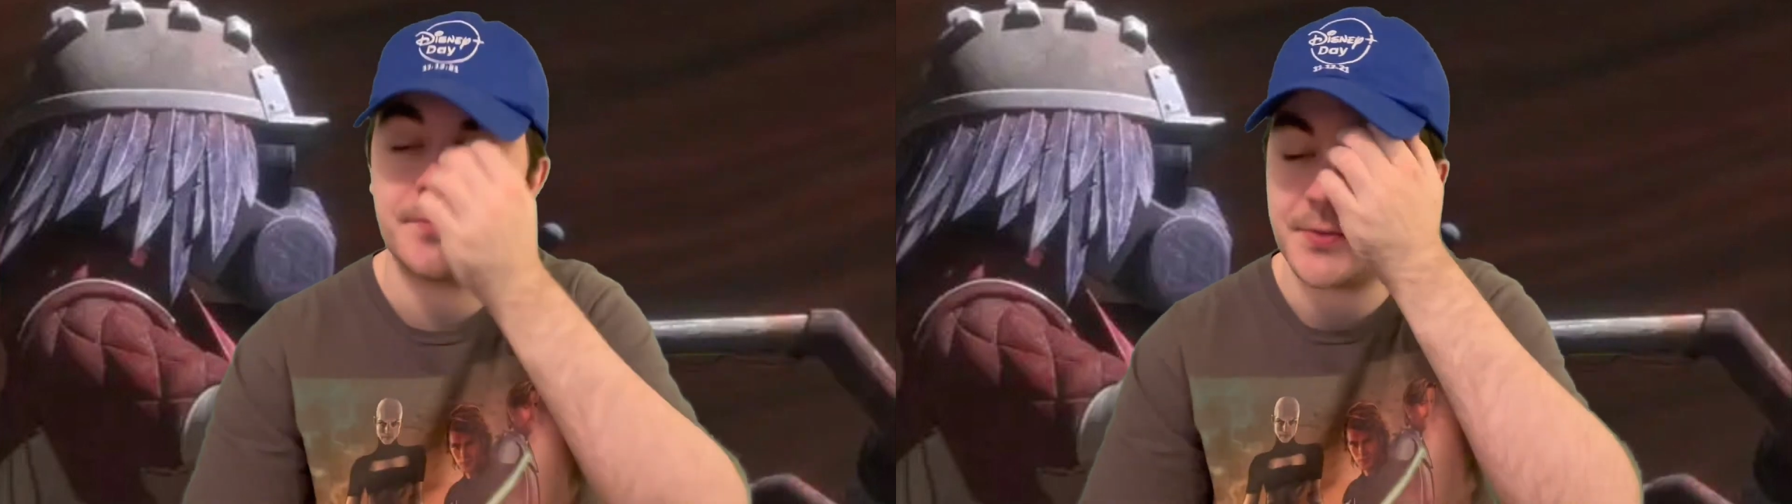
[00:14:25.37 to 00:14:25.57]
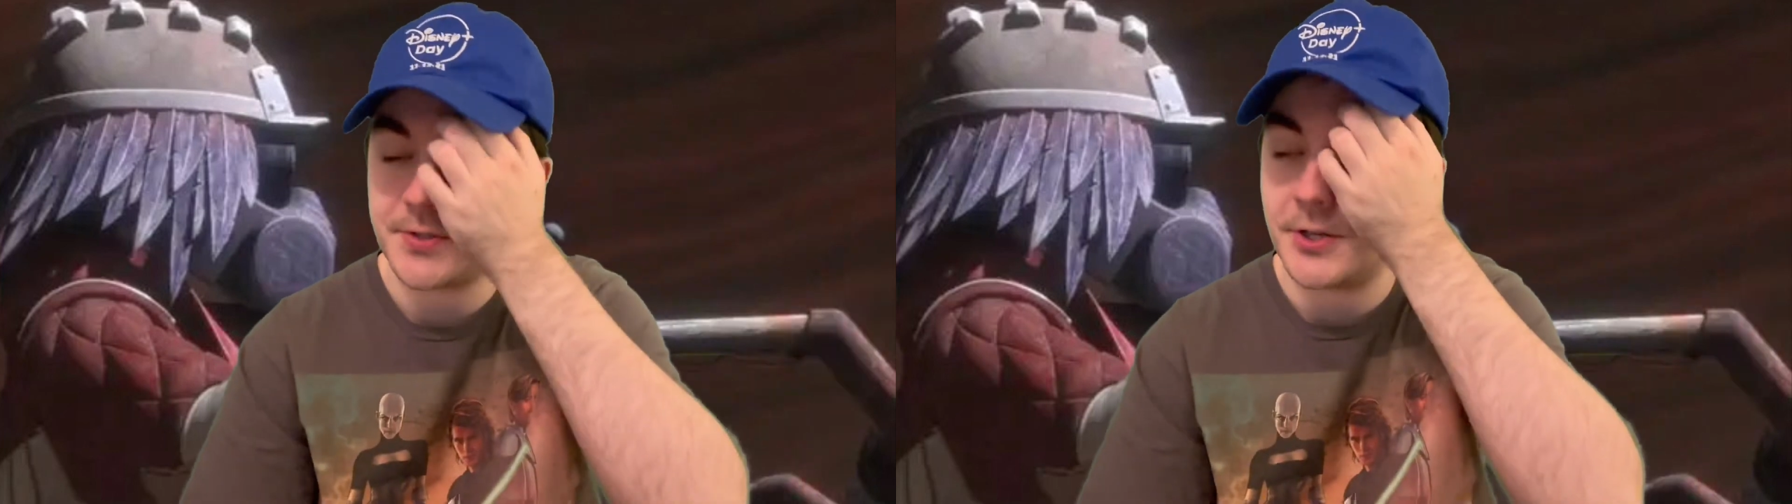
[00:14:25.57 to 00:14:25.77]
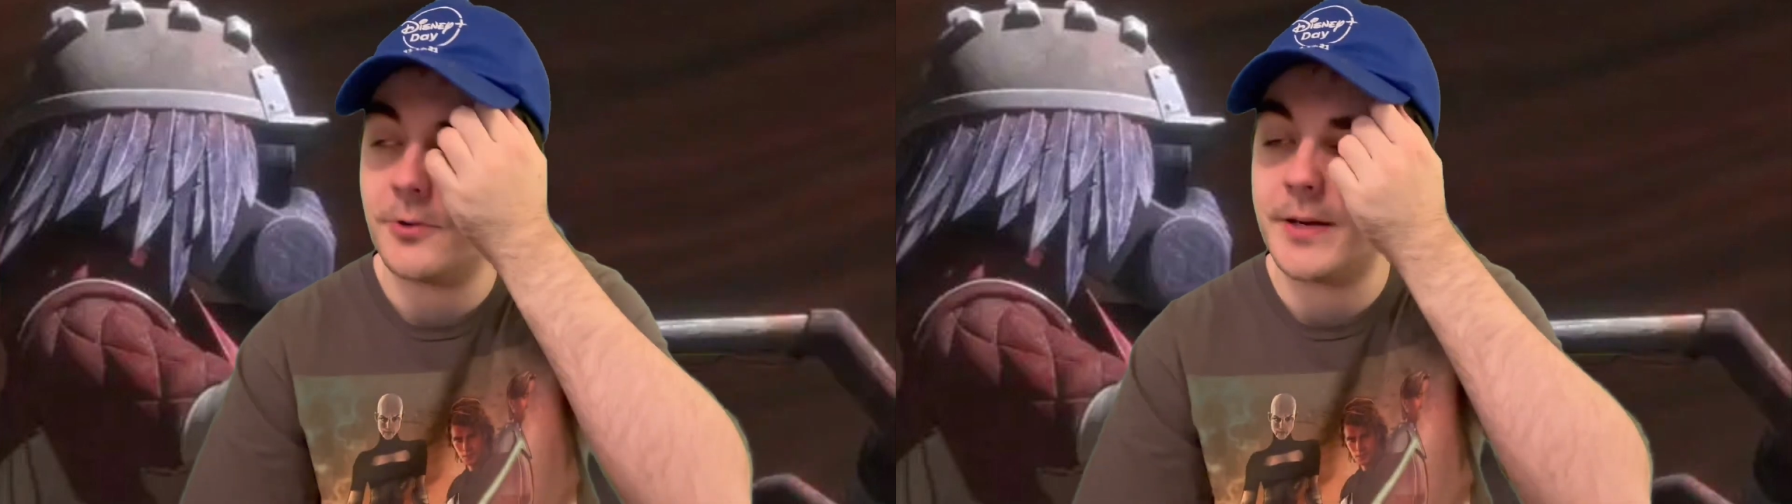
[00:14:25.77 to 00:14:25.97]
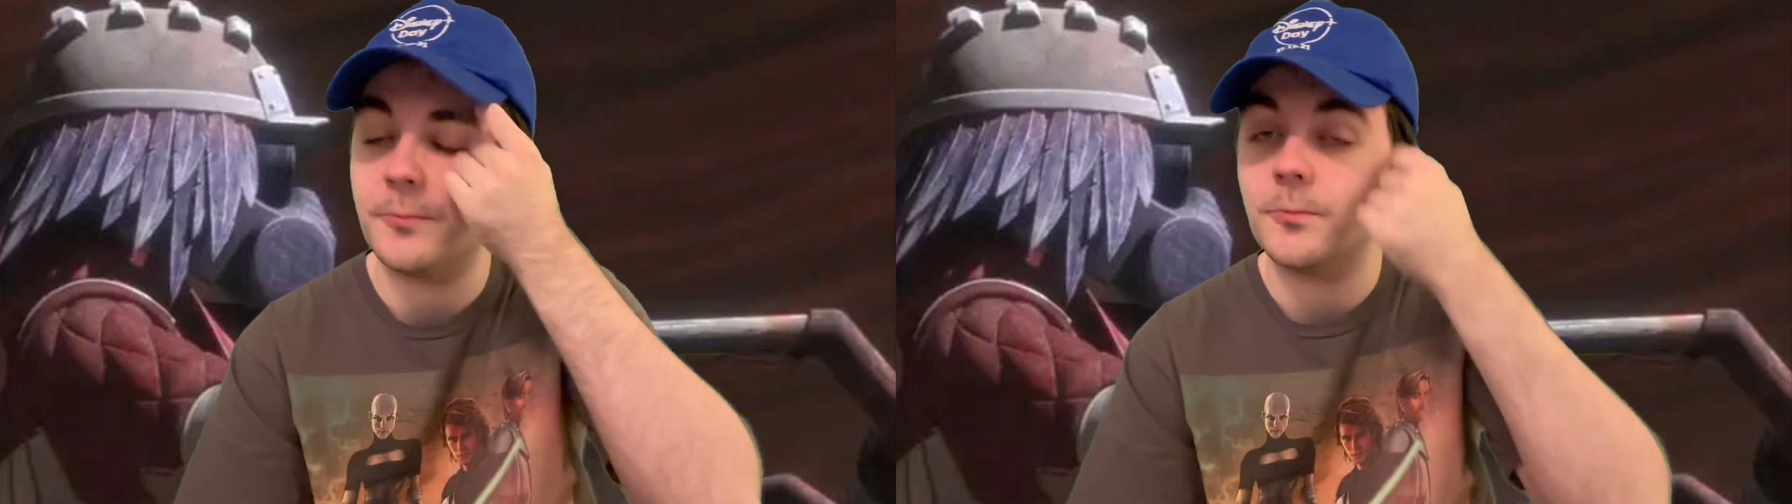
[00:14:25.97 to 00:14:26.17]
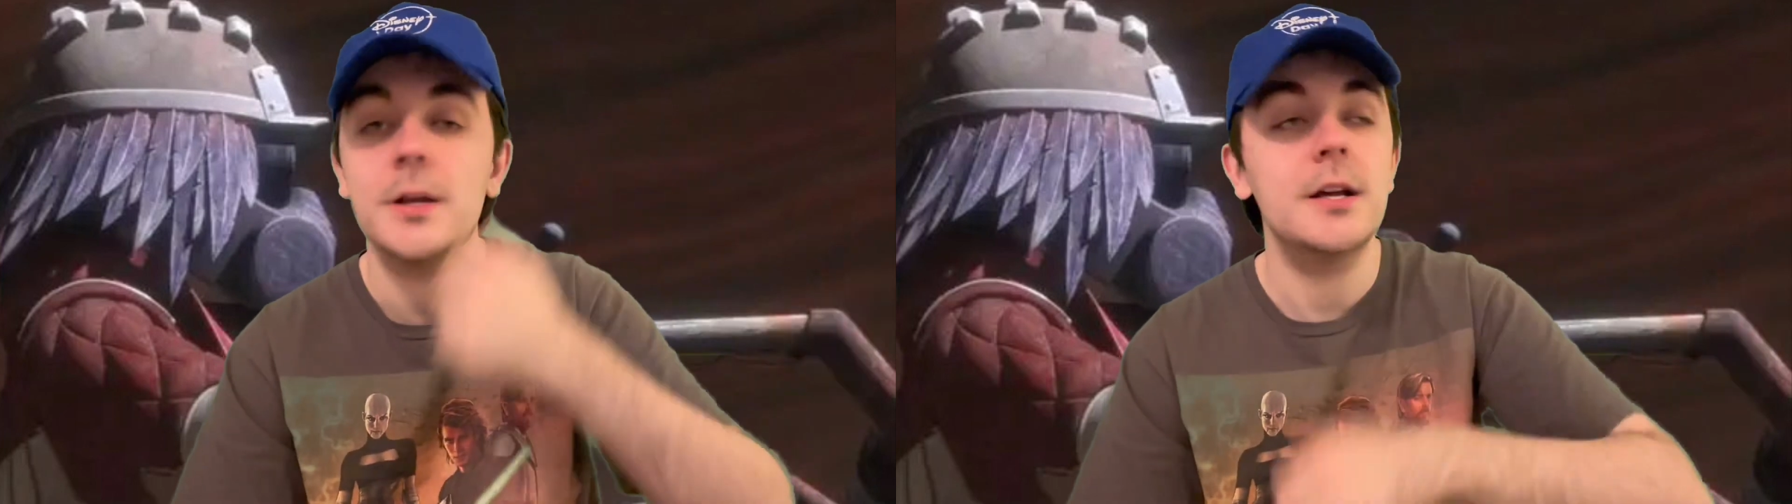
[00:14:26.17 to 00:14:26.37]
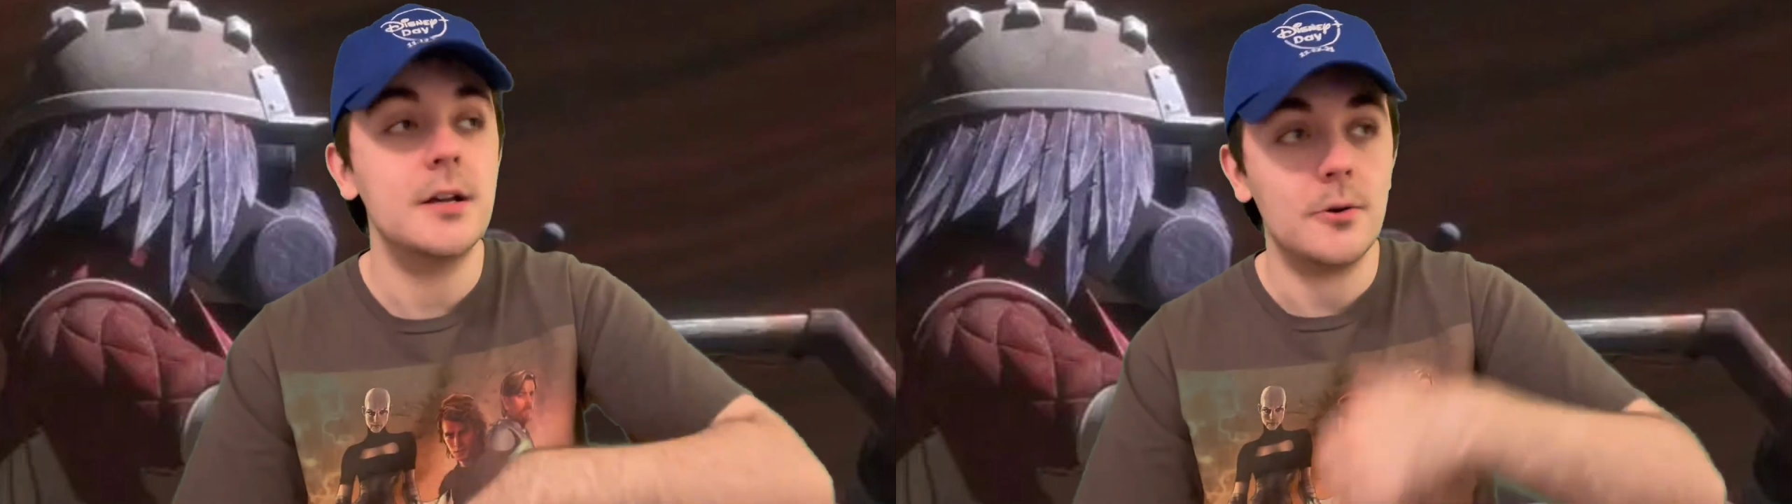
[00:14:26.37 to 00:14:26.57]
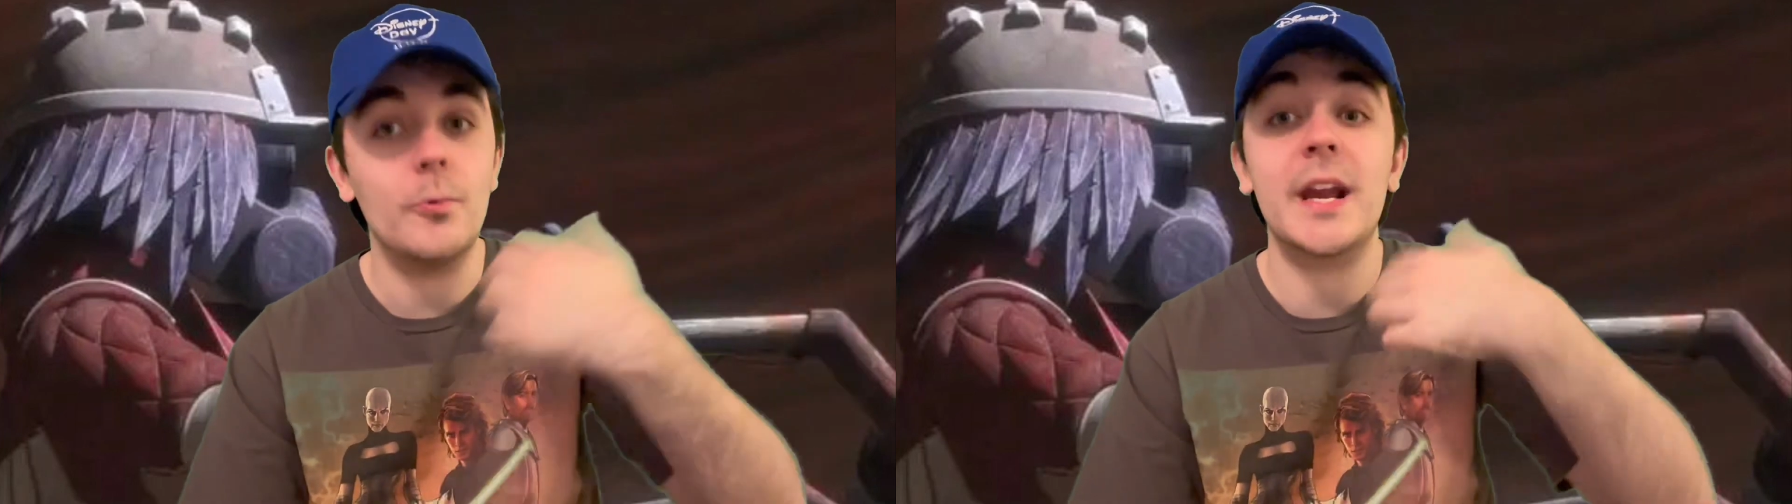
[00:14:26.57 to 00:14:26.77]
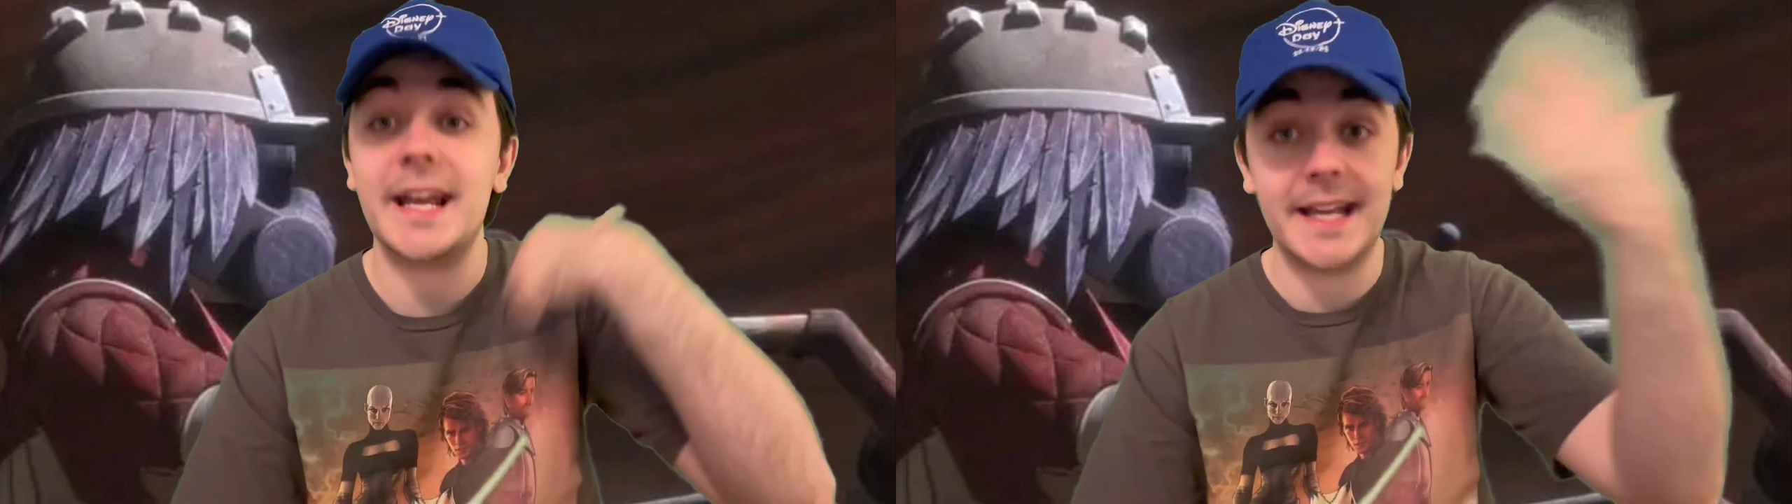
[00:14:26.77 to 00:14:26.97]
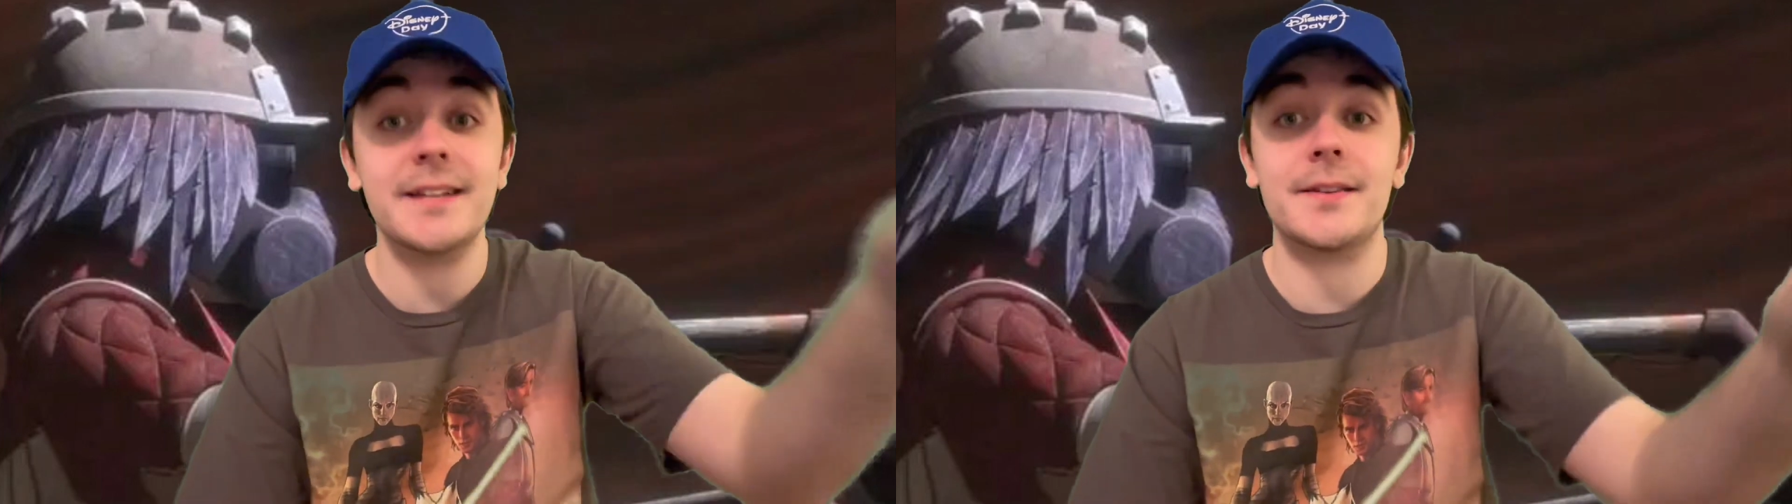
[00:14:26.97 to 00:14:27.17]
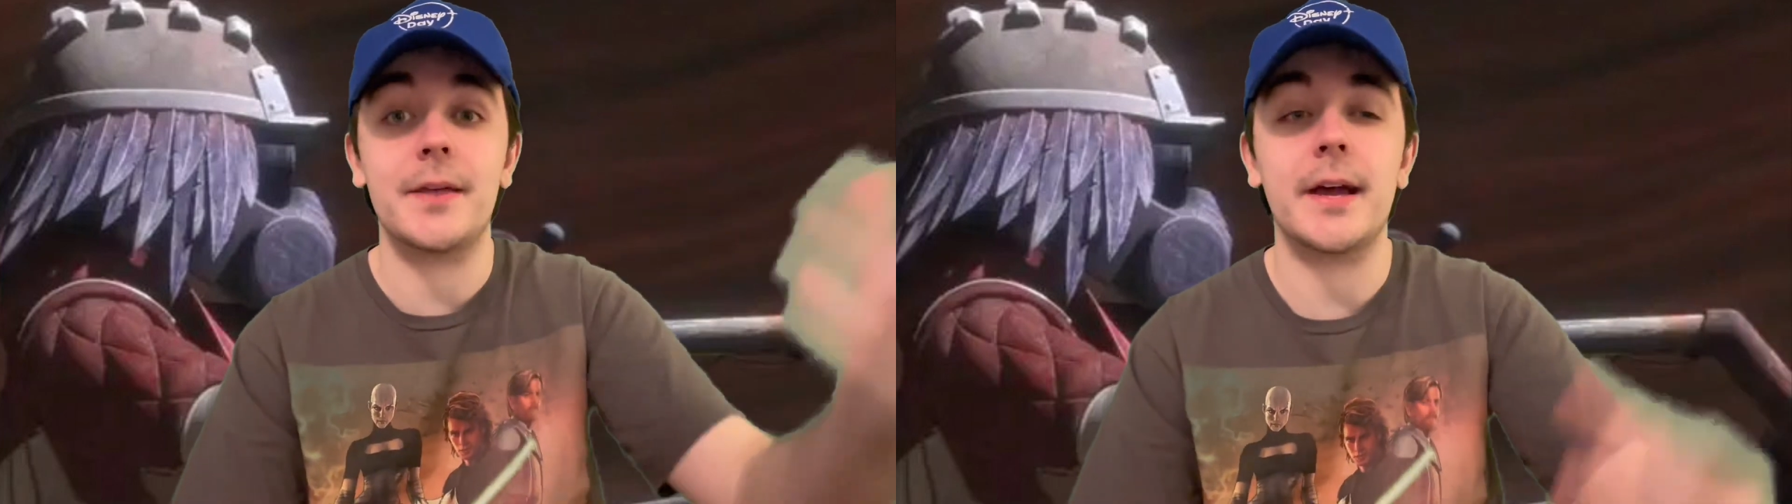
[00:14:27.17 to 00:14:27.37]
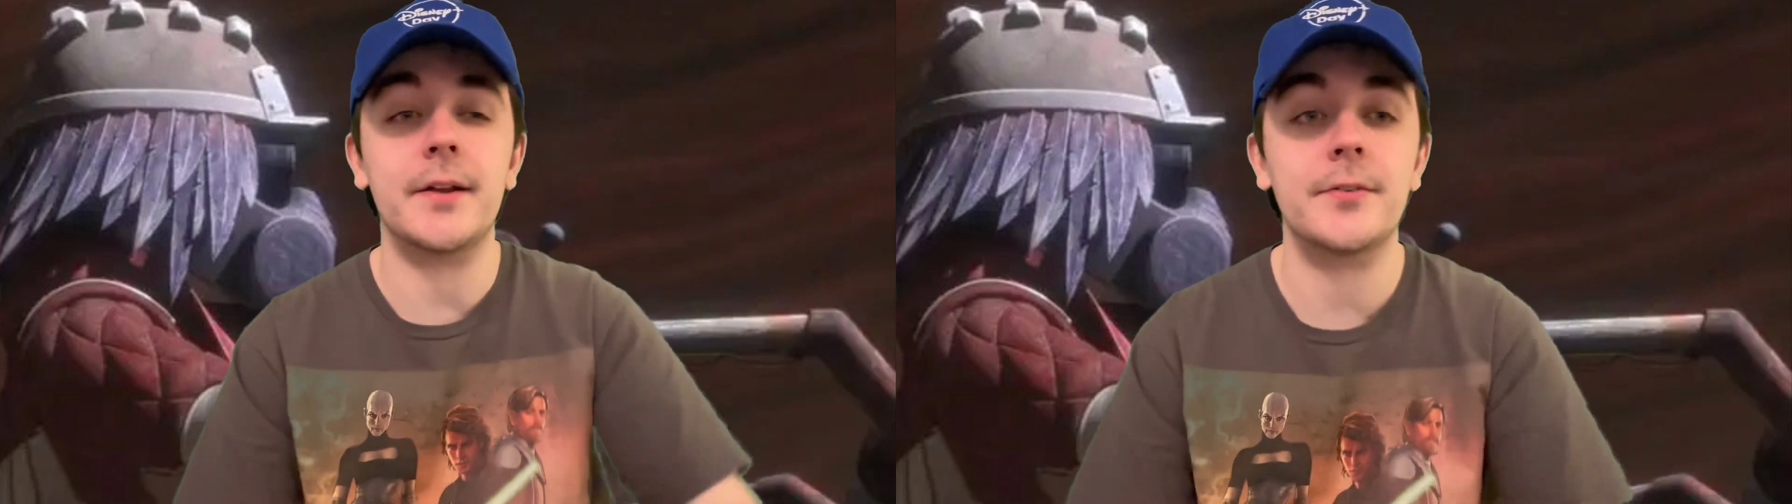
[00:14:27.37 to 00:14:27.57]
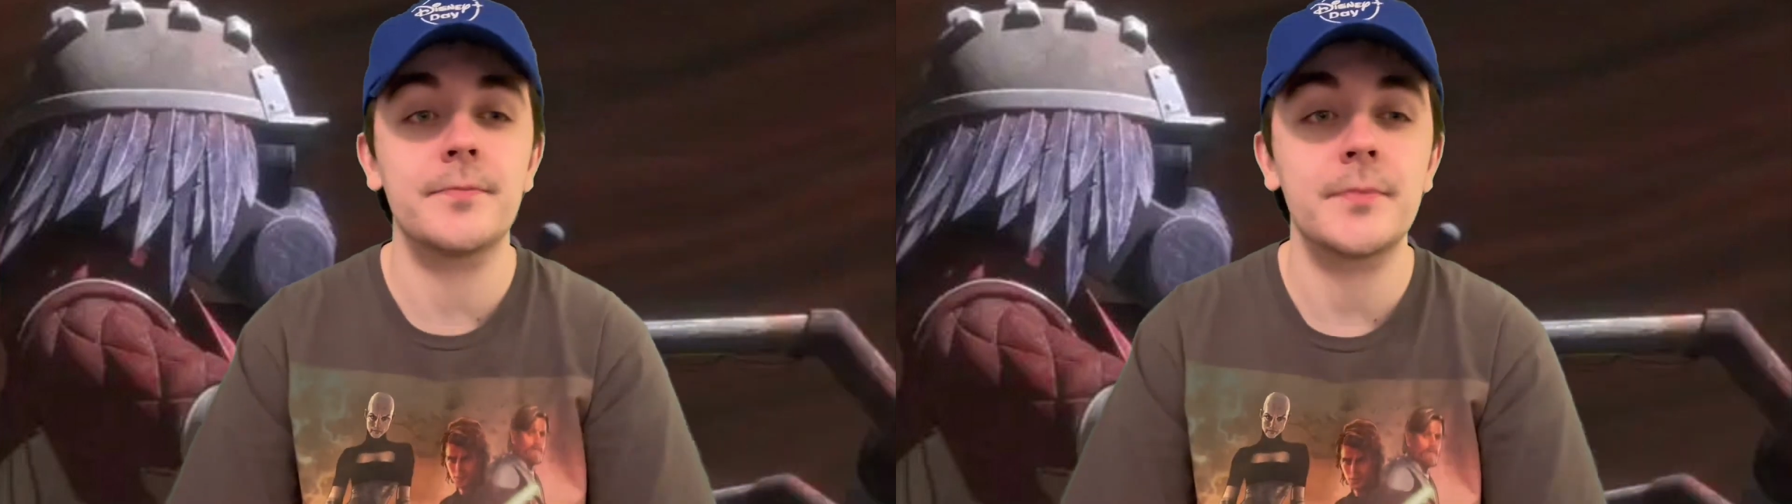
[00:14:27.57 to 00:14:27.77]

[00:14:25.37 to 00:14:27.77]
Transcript: So, and when I get to that.